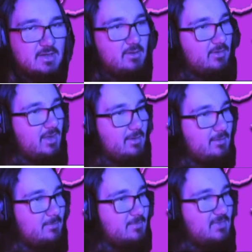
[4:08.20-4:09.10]
Okay,
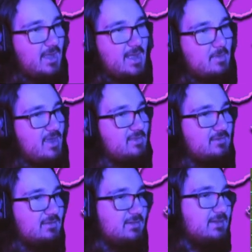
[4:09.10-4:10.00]
they gotta make
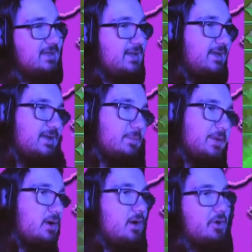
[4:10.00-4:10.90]
this a little
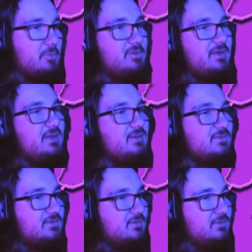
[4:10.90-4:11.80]
bit harder,
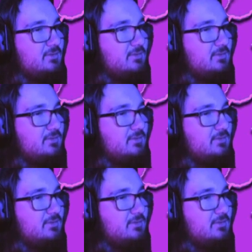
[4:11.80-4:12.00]
please.